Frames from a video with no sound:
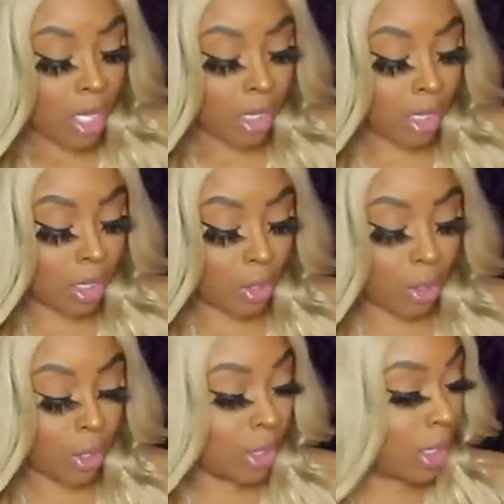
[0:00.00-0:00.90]
sister
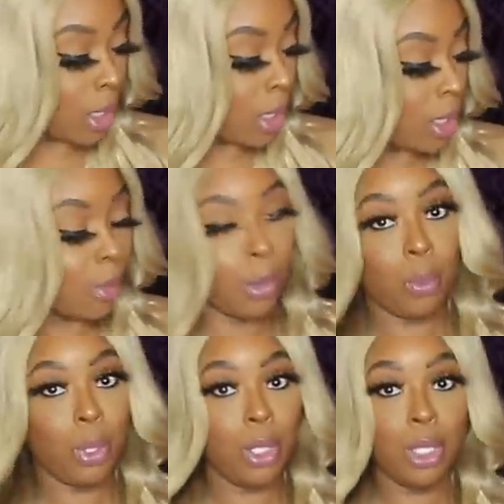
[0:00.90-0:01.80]
girl sent it to me
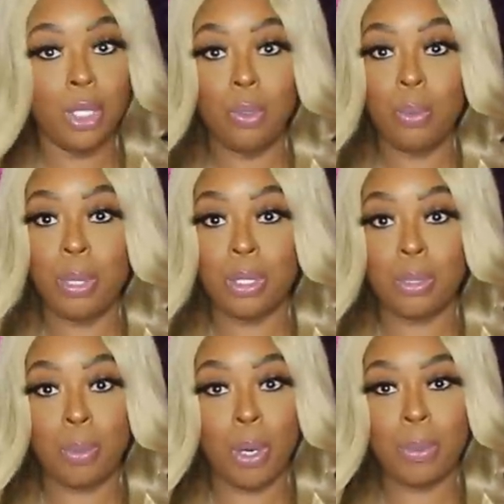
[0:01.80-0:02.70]
real cute
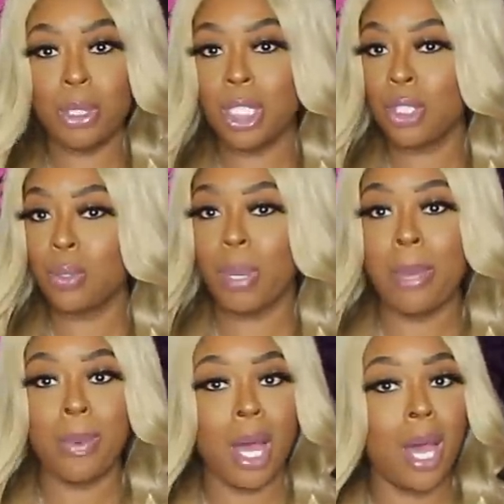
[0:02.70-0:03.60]
purple tissue
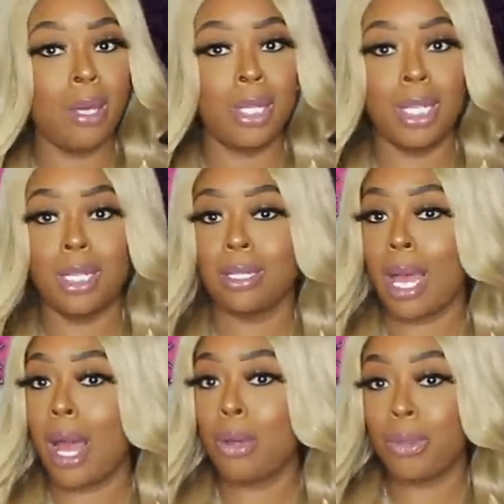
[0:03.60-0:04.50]
paper all that
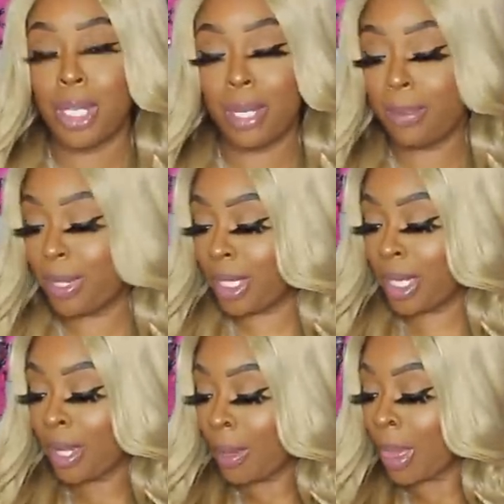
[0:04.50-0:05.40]
all that
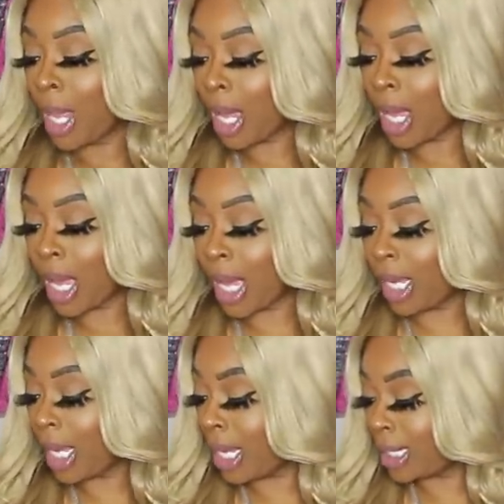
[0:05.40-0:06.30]
but
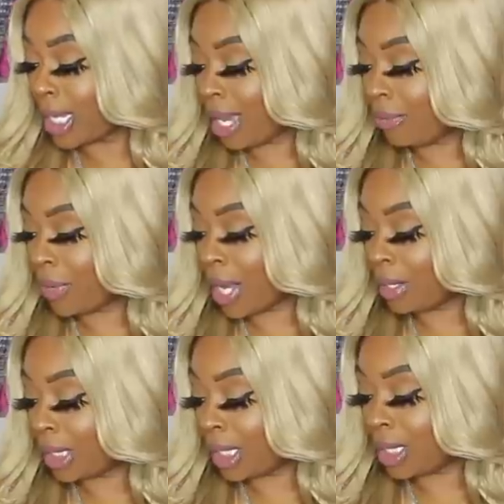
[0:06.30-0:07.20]
I ain't had time for
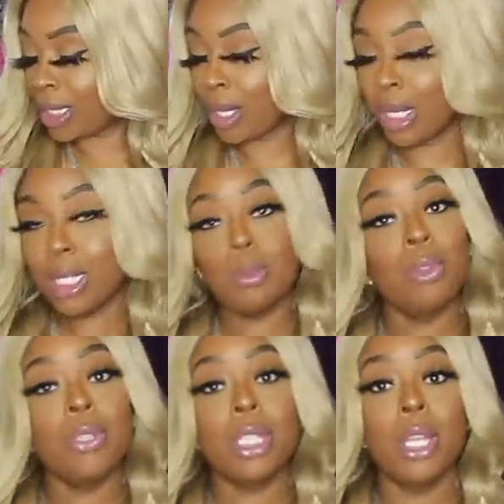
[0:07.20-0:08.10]
all that. So let's
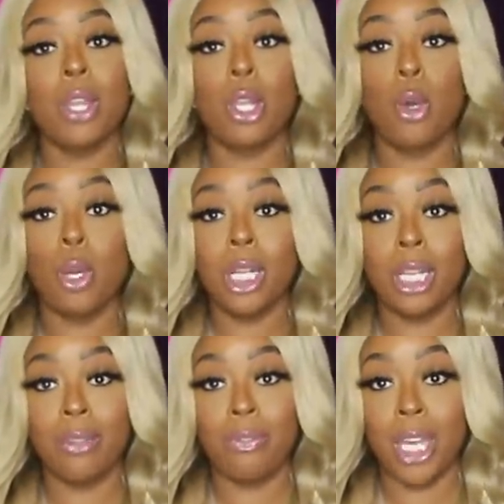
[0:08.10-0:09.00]
move into the lower
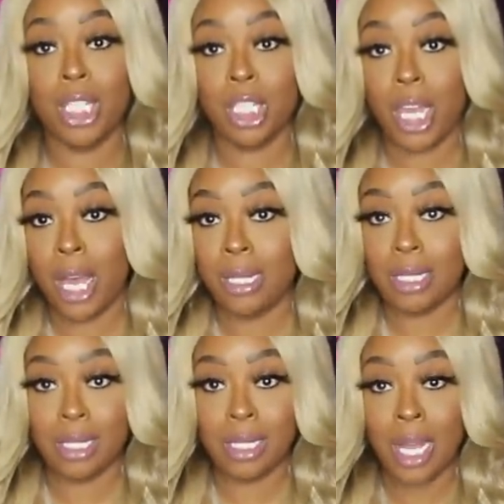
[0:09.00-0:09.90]
end fashion
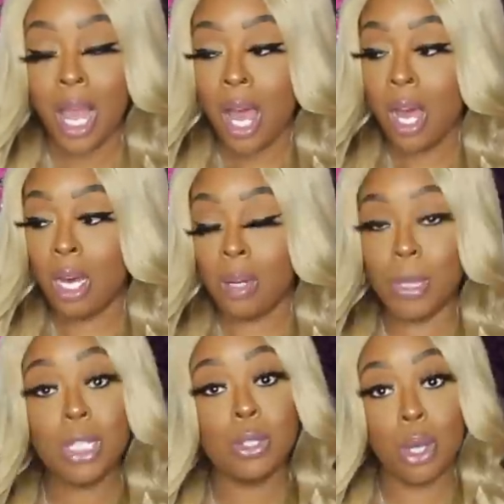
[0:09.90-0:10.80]
houses.
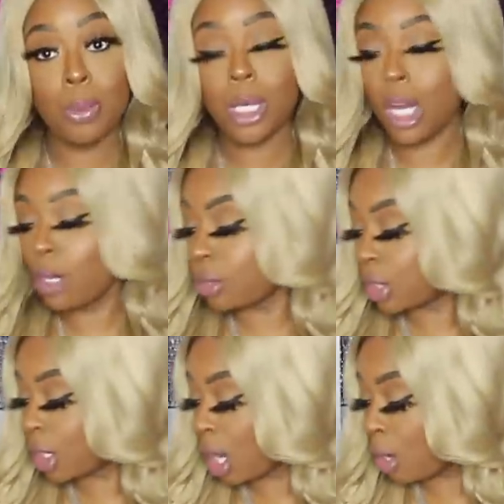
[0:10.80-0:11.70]
Um, let's start with
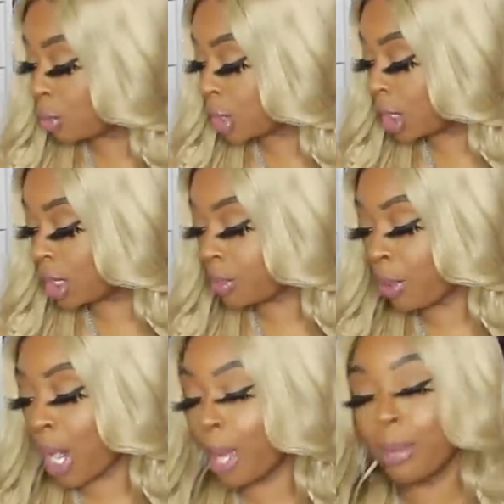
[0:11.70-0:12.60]
Coach. Coach, it is
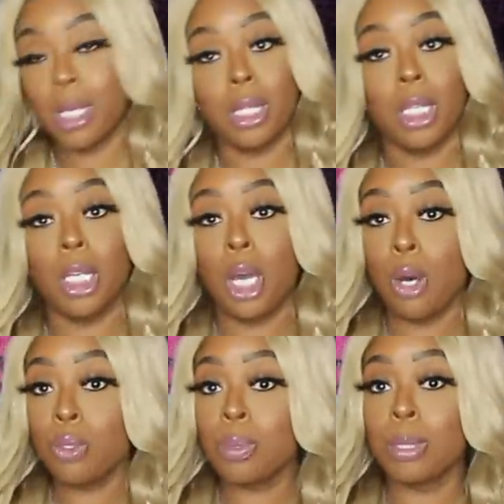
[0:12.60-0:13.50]
Pride Month and
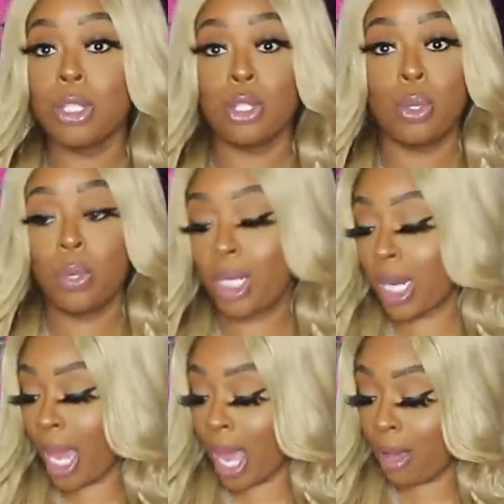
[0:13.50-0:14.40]
Coach be showing
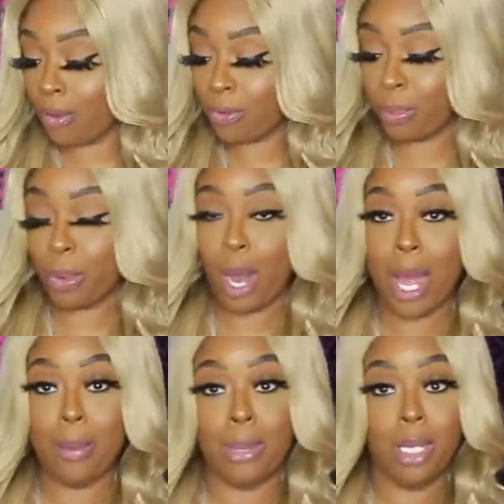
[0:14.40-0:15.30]
out for
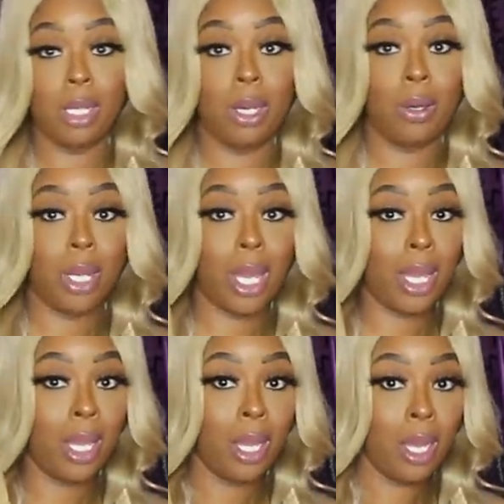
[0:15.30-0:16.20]
Pride Month,
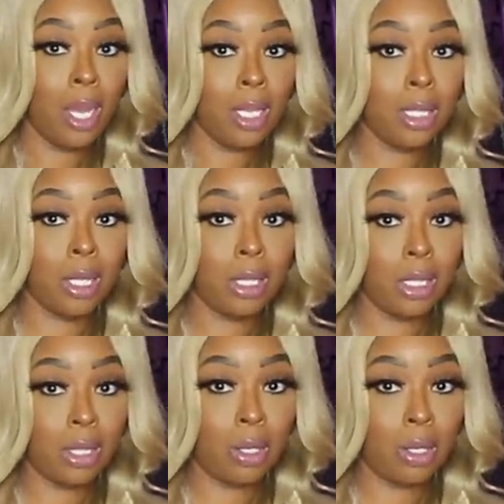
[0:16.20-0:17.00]
okay? So sister